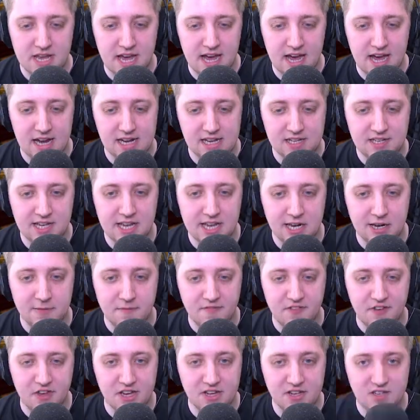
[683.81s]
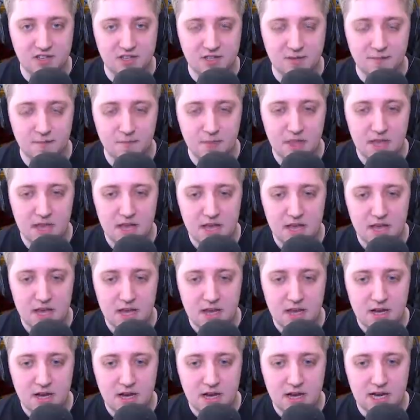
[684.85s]
Uh, let's heal up
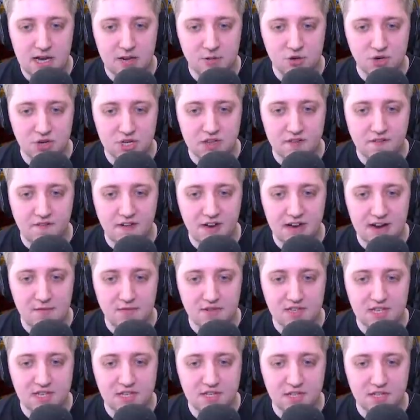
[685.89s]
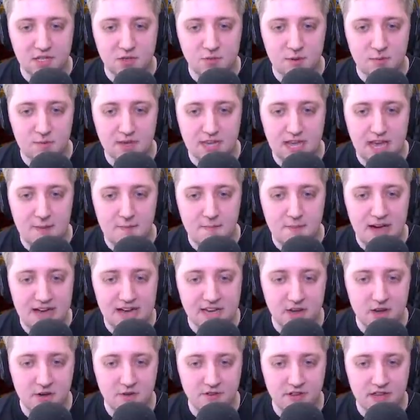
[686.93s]
first, and I'll drink the fire resistance when we get
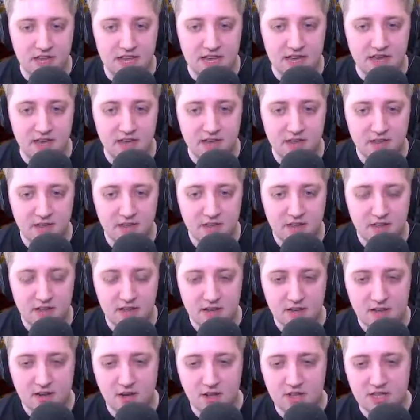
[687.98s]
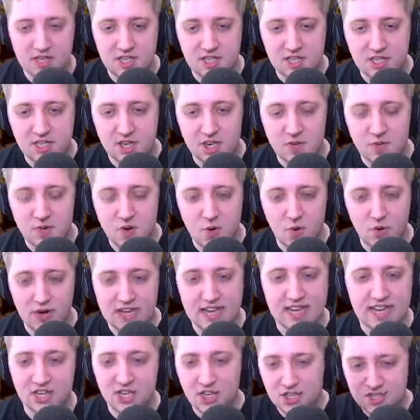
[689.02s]
back over here. God, this is so cool.
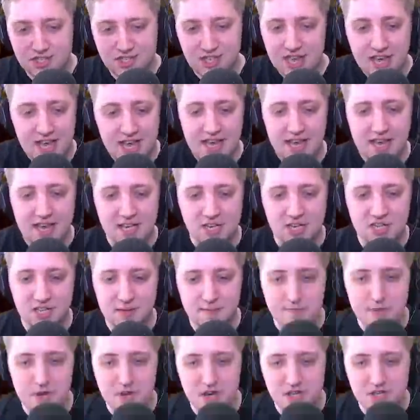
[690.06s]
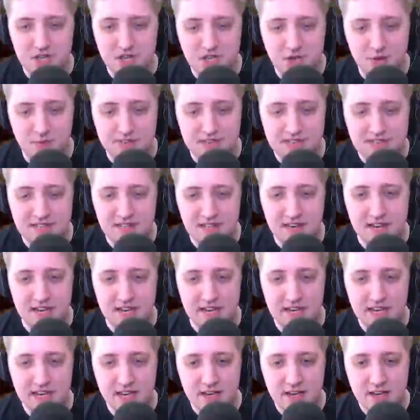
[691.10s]
Like, it's just, it just immerses you
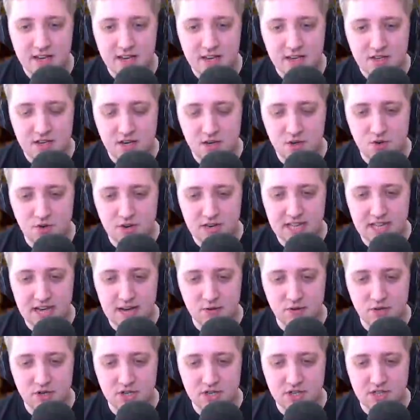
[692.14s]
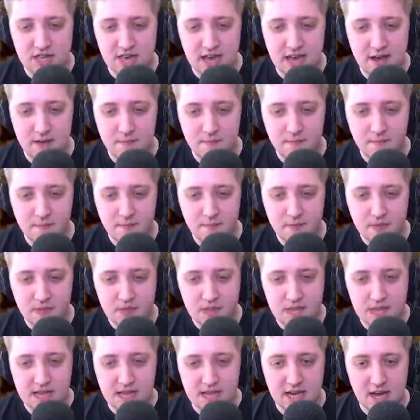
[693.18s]
instantly. So drink that one just there.
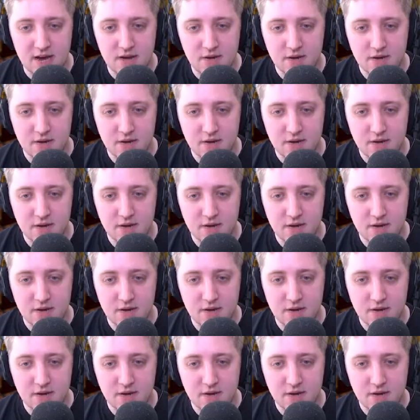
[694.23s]
There you go.